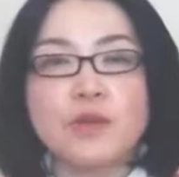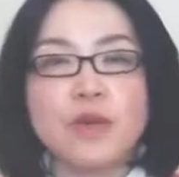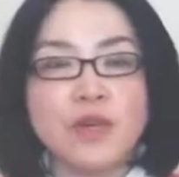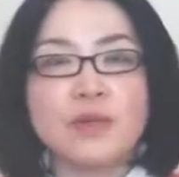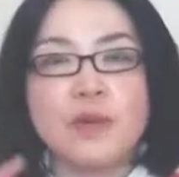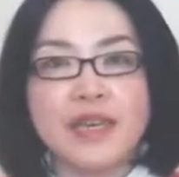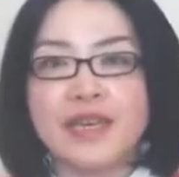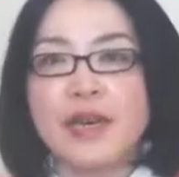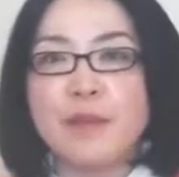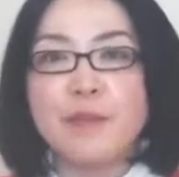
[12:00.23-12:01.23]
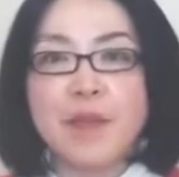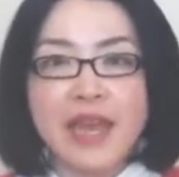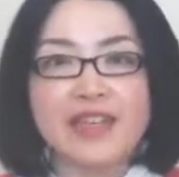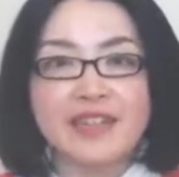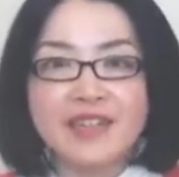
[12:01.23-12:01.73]
will be
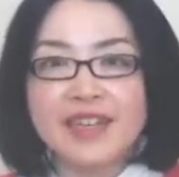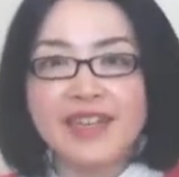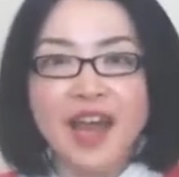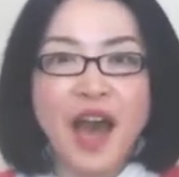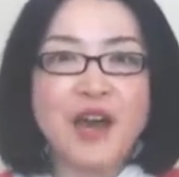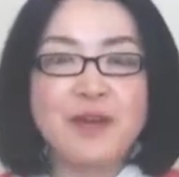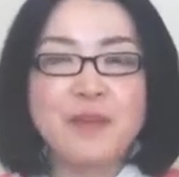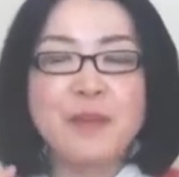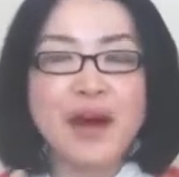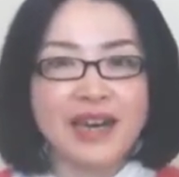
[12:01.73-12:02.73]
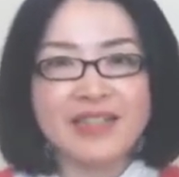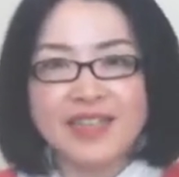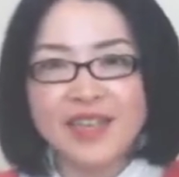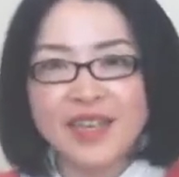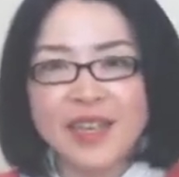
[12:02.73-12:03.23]
amazed how
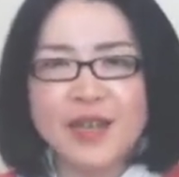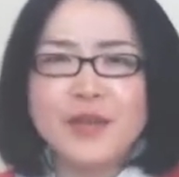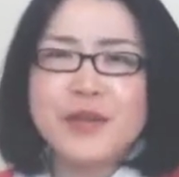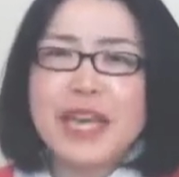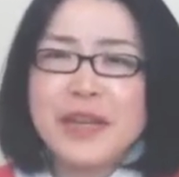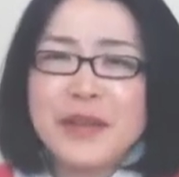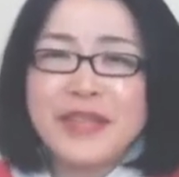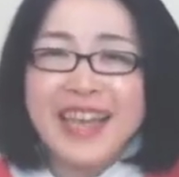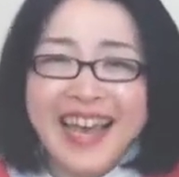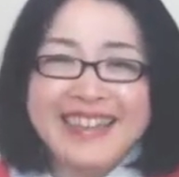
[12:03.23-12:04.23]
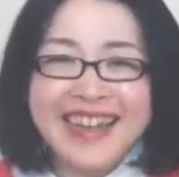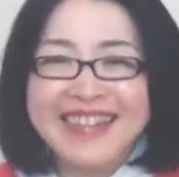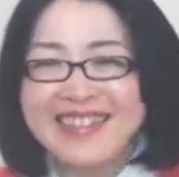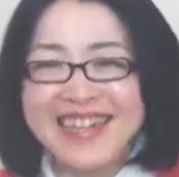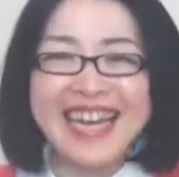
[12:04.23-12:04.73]
much you cannot get,
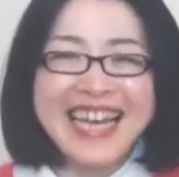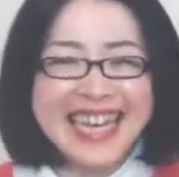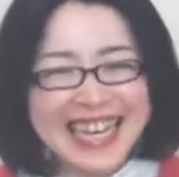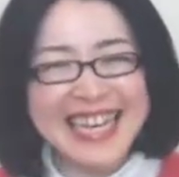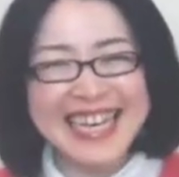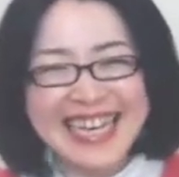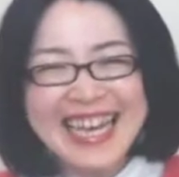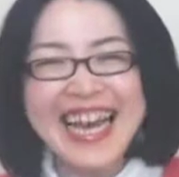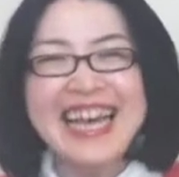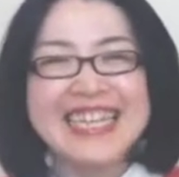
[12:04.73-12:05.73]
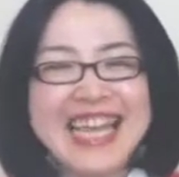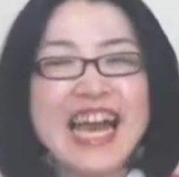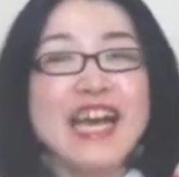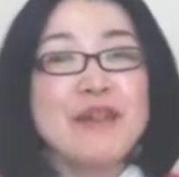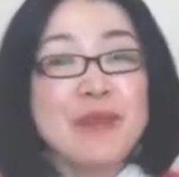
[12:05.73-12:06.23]
actually.
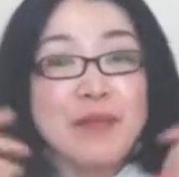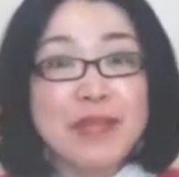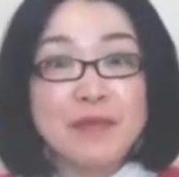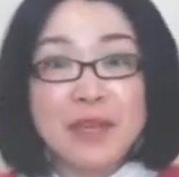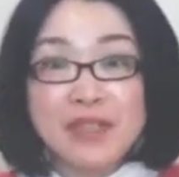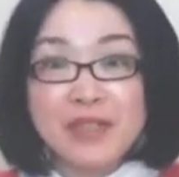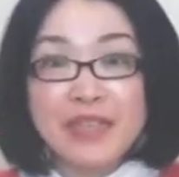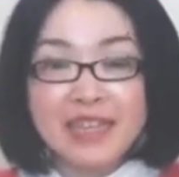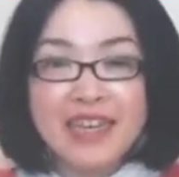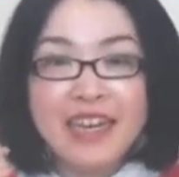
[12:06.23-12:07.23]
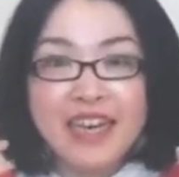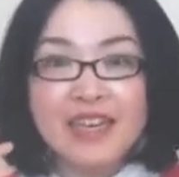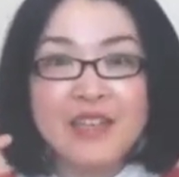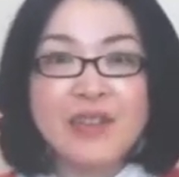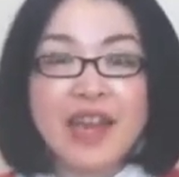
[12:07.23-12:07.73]
Yeah, maybe when you
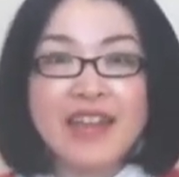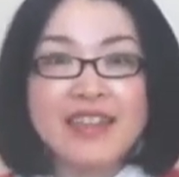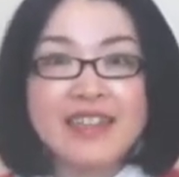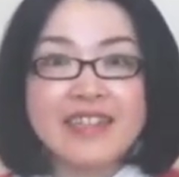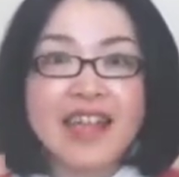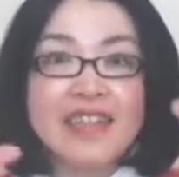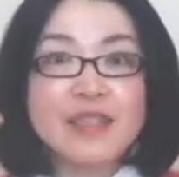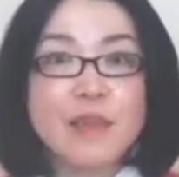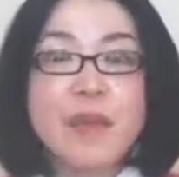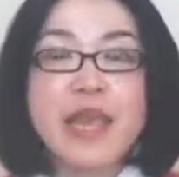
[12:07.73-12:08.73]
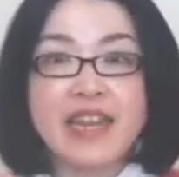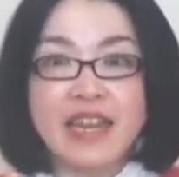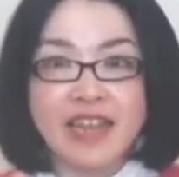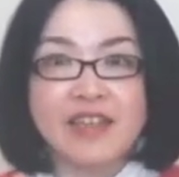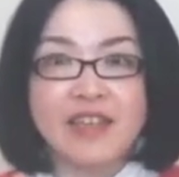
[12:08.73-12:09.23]
hear, you understand the
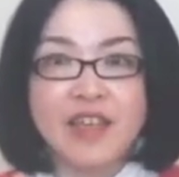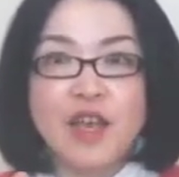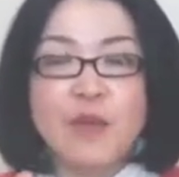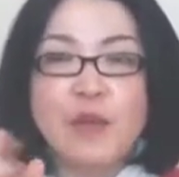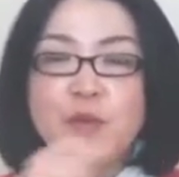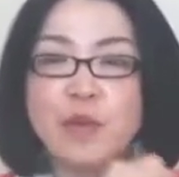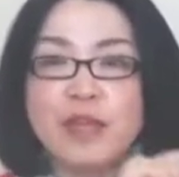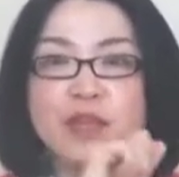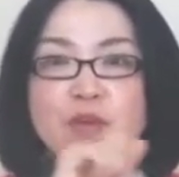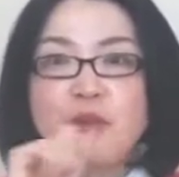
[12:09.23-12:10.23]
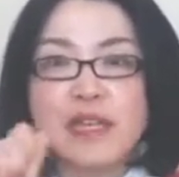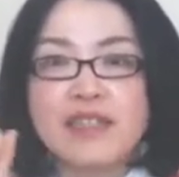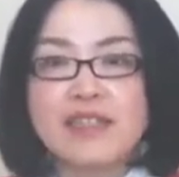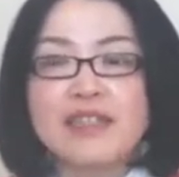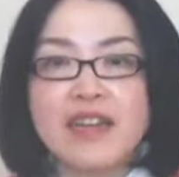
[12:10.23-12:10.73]
meaning. But when you write
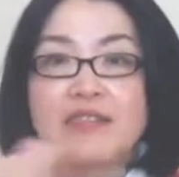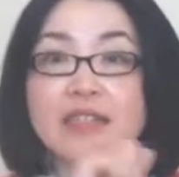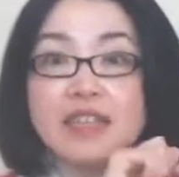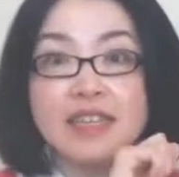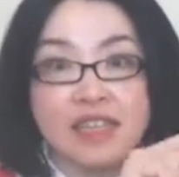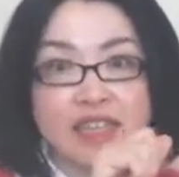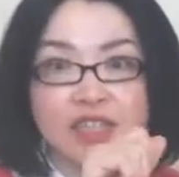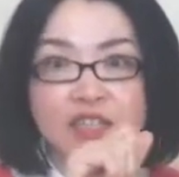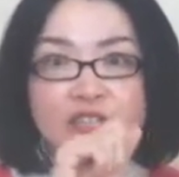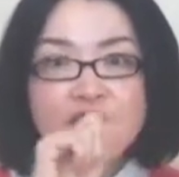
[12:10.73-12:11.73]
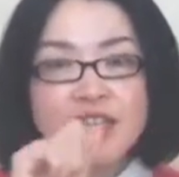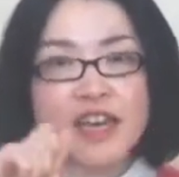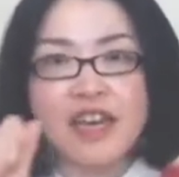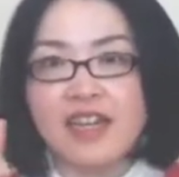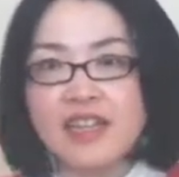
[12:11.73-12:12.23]
it down, each
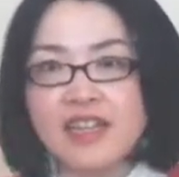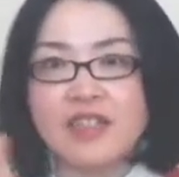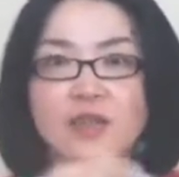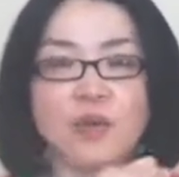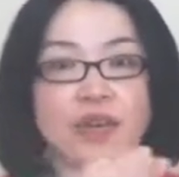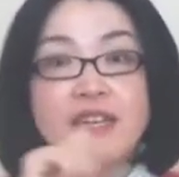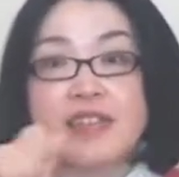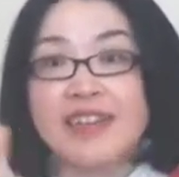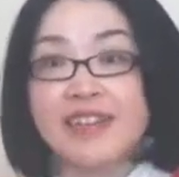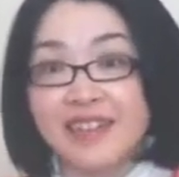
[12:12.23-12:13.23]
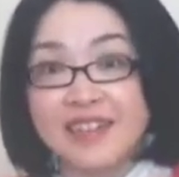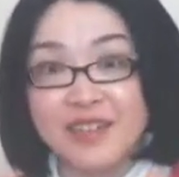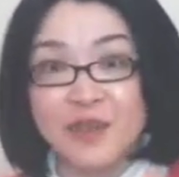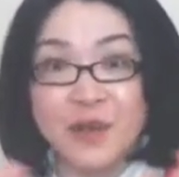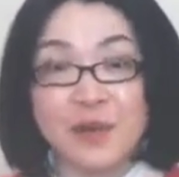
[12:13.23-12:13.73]
hiraganas or
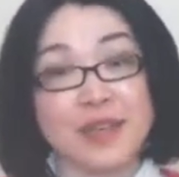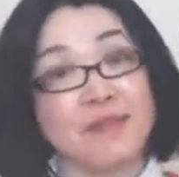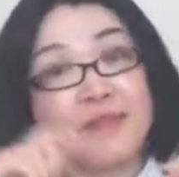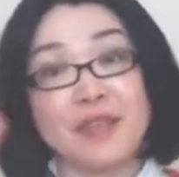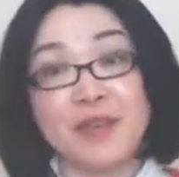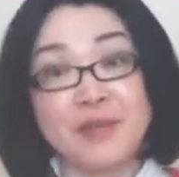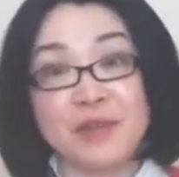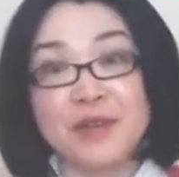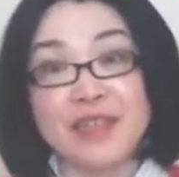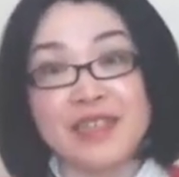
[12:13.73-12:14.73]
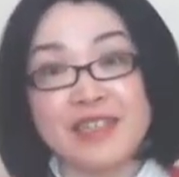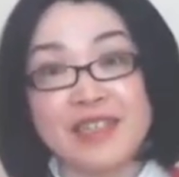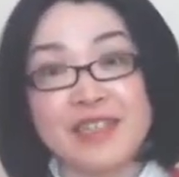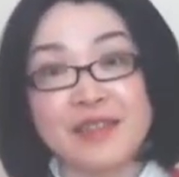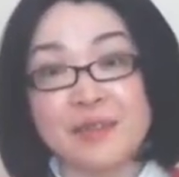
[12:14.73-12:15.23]
katakanas, or if you are
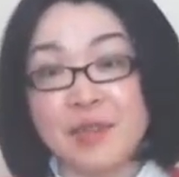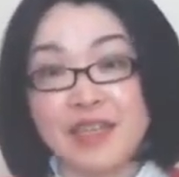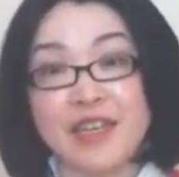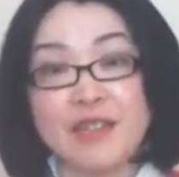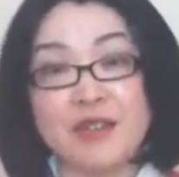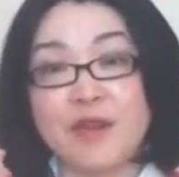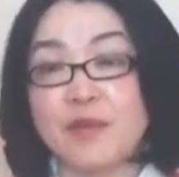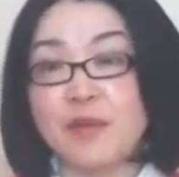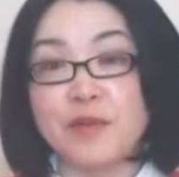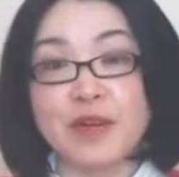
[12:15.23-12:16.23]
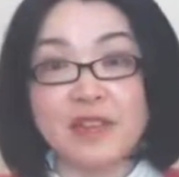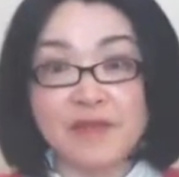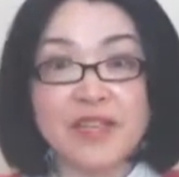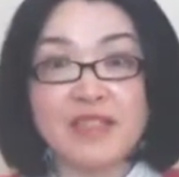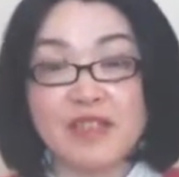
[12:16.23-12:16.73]
intermediate level or
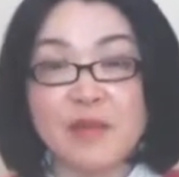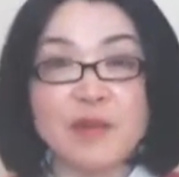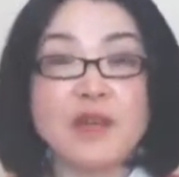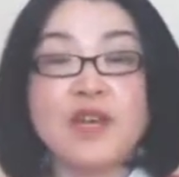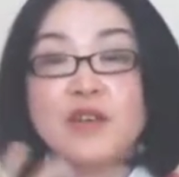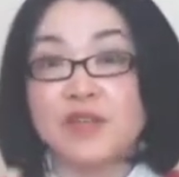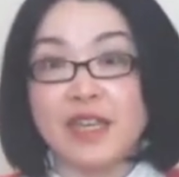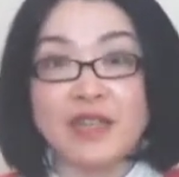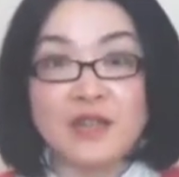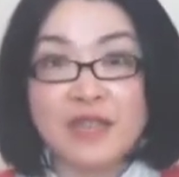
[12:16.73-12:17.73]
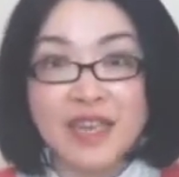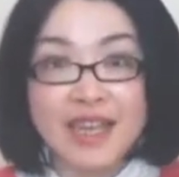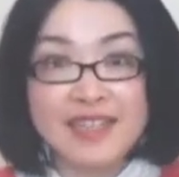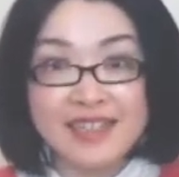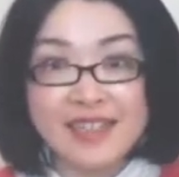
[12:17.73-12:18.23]
advanced level, you can use
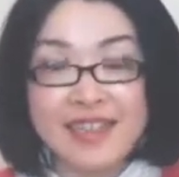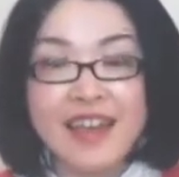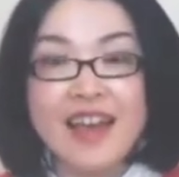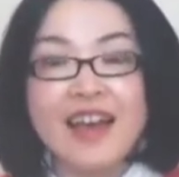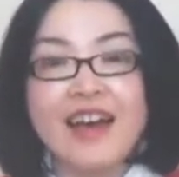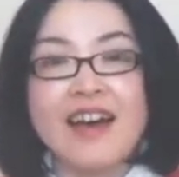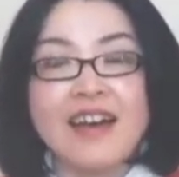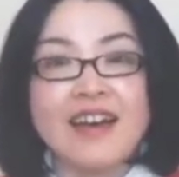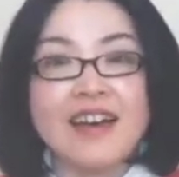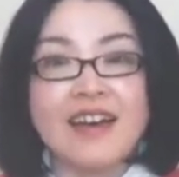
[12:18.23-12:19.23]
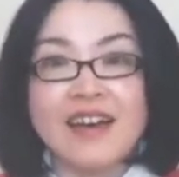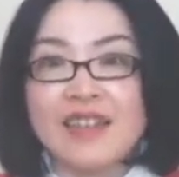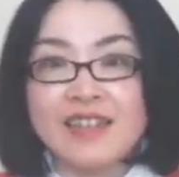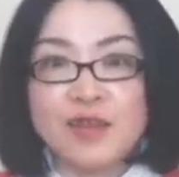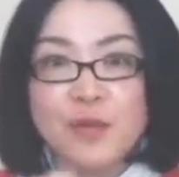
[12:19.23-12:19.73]
kanji.
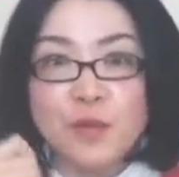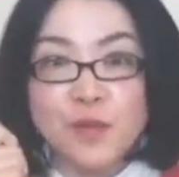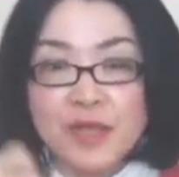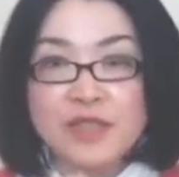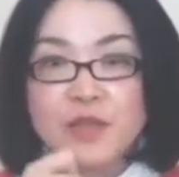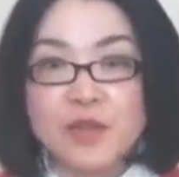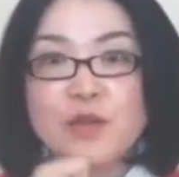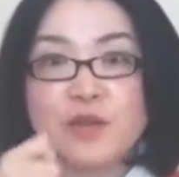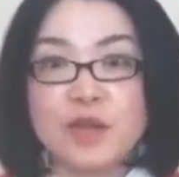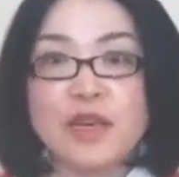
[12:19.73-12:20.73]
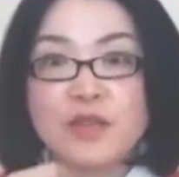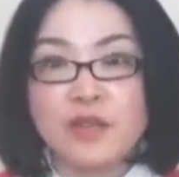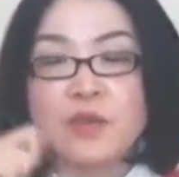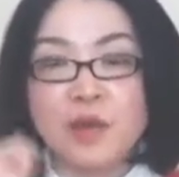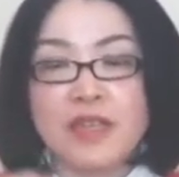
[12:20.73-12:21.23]
And then once you try
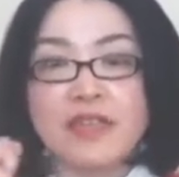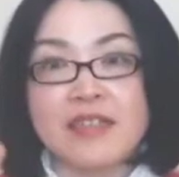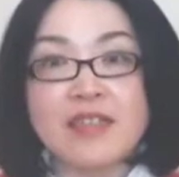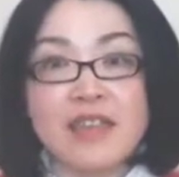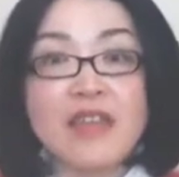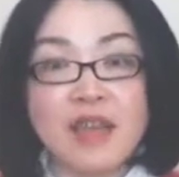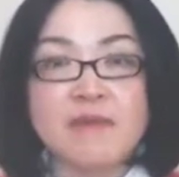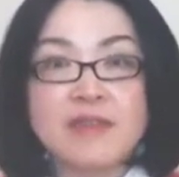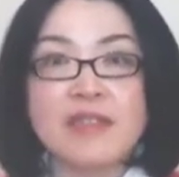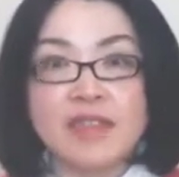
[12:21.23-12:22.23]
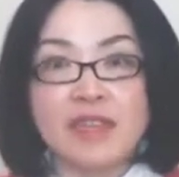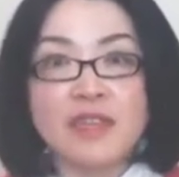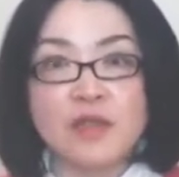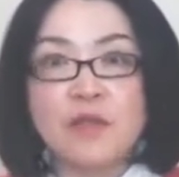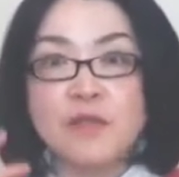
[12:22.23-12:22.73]
to write it down, everything,
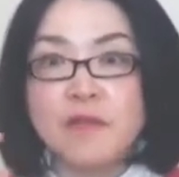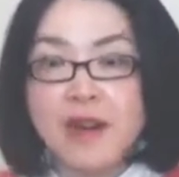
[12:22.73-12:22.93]
you